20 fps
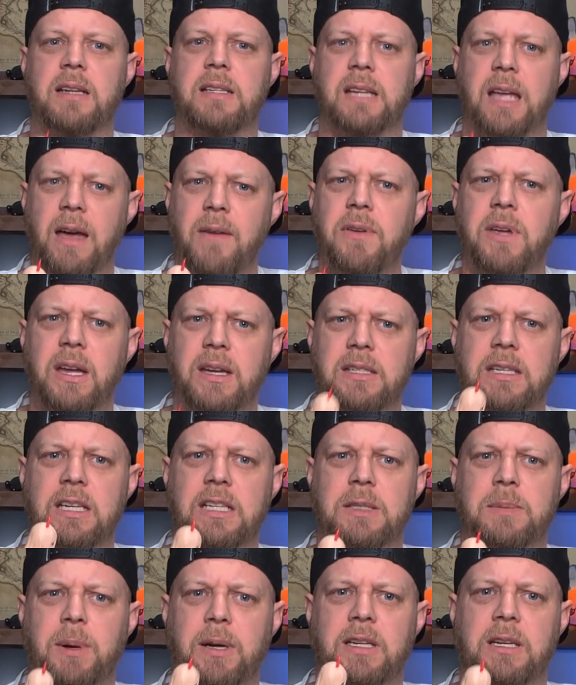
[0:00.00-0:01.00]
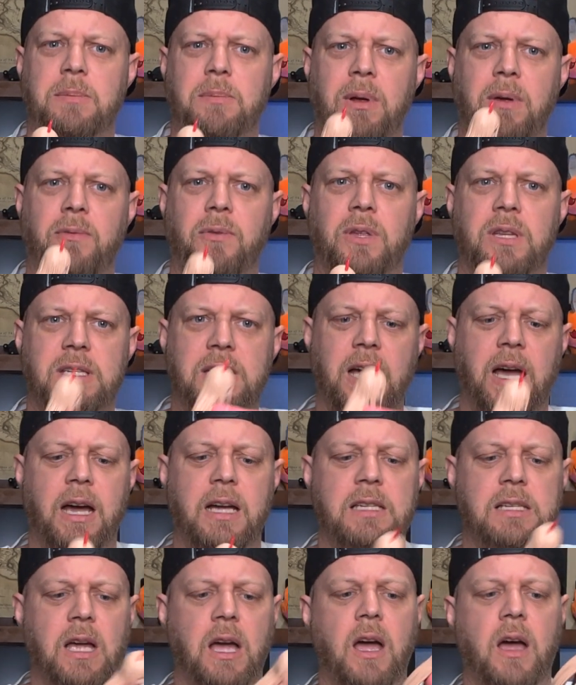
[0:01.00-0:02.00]
as heavy as I expected to be for the
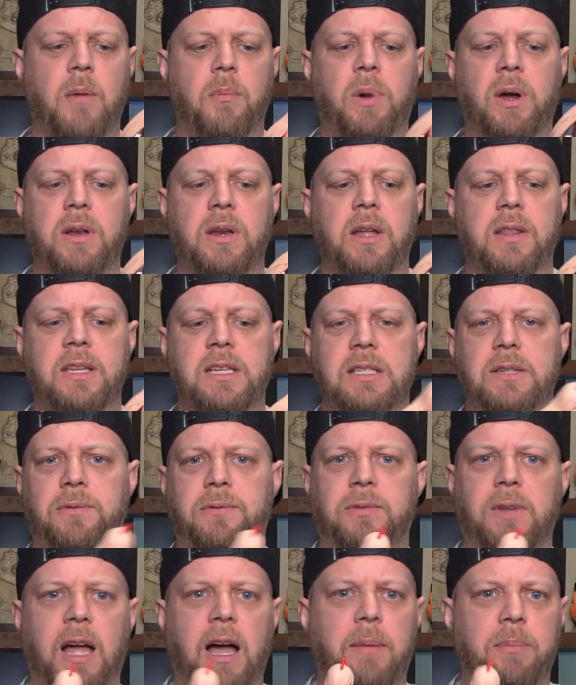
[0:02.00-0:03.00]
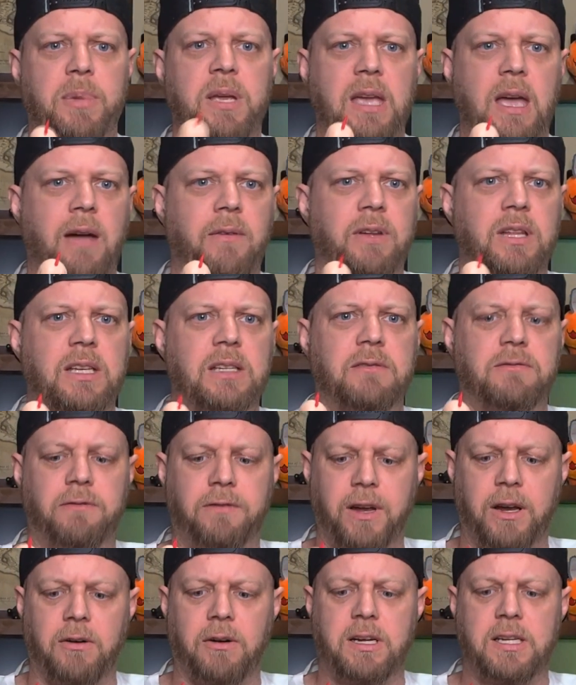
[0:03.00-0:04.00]
size, but nothing's floppy. Everything's
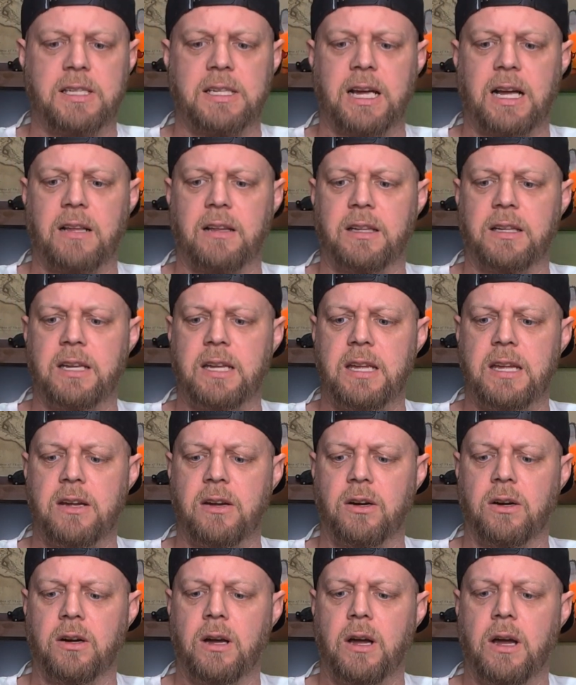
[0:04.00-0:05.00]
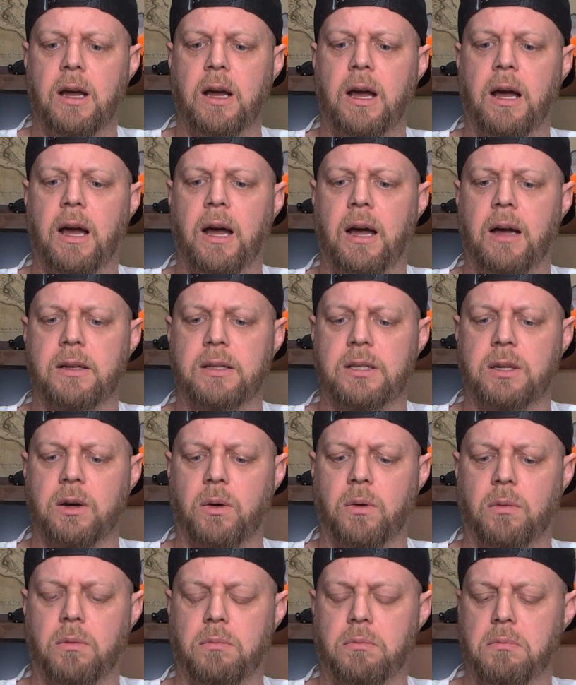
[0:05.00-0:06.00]
very solid here.
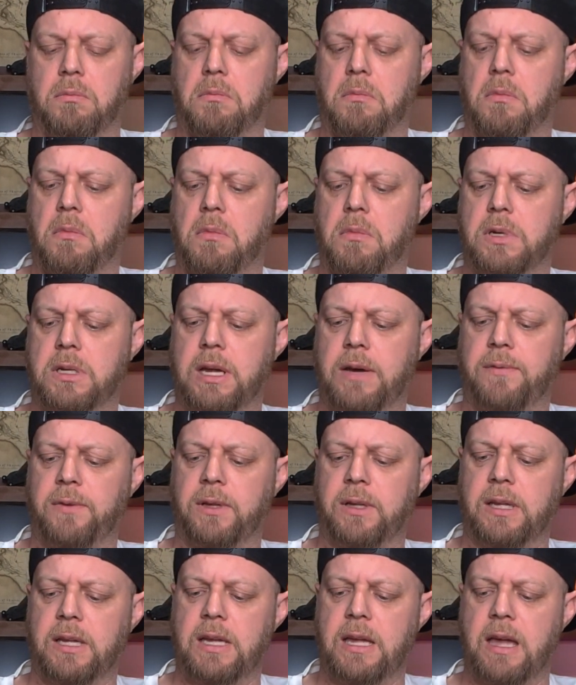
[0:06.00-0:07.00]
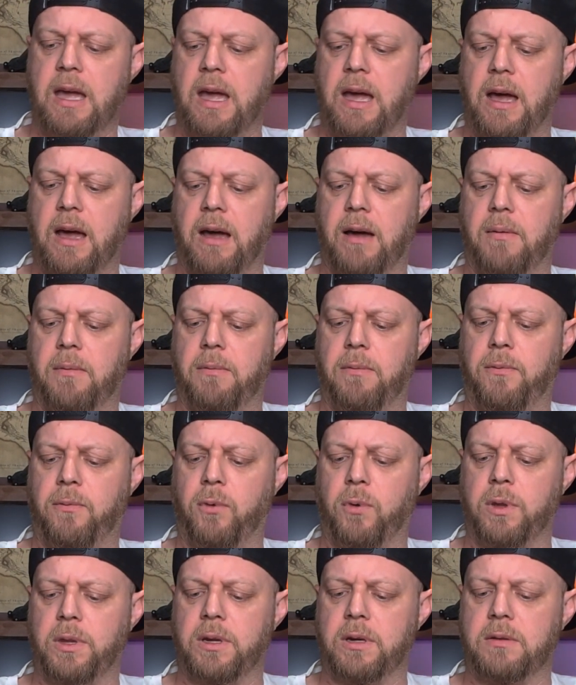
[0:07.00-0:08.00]
So definitely
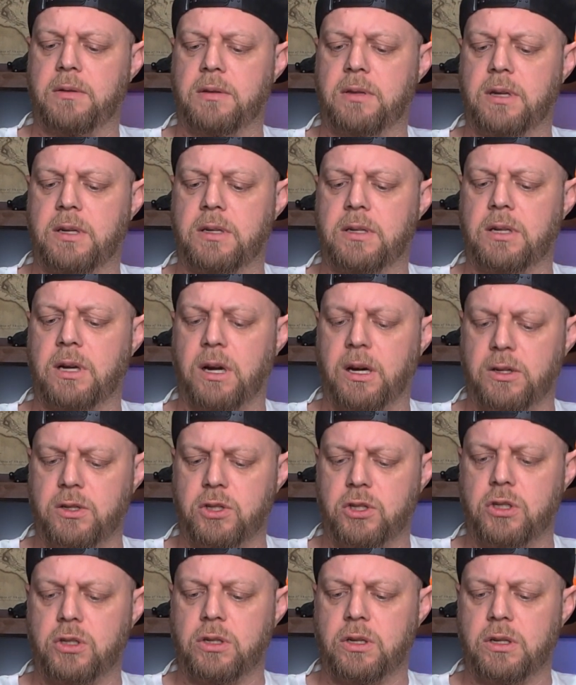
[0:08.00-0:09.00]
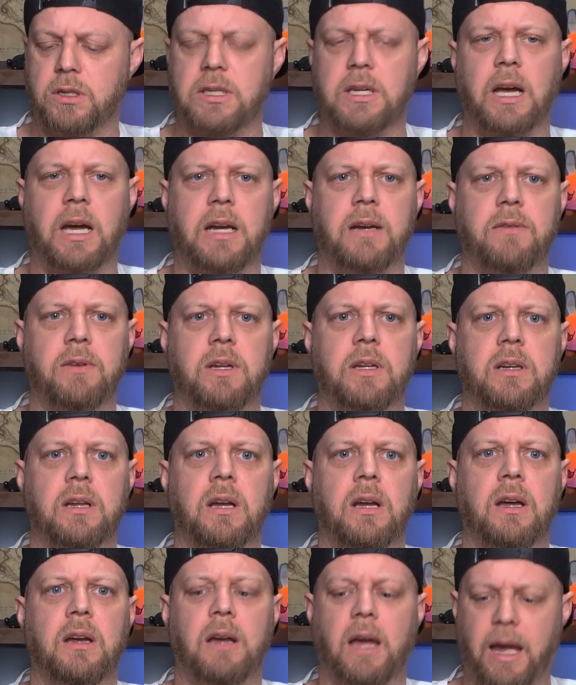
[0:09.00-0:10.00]
for the touch side of it,
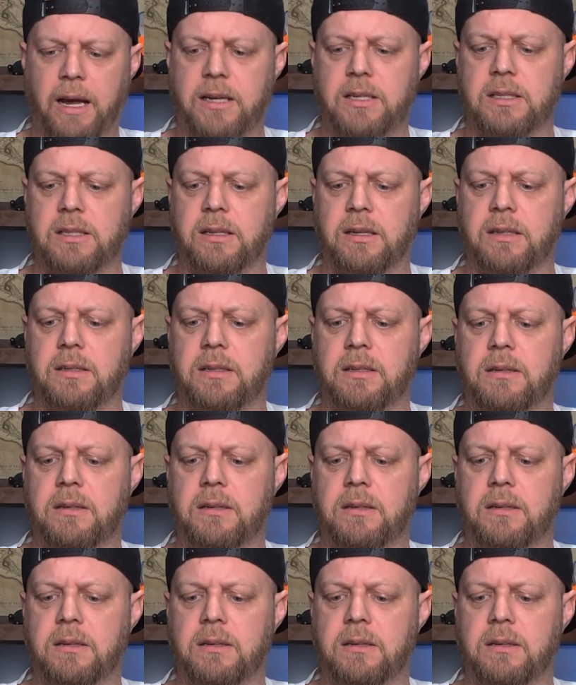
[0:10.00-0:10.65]
excellent.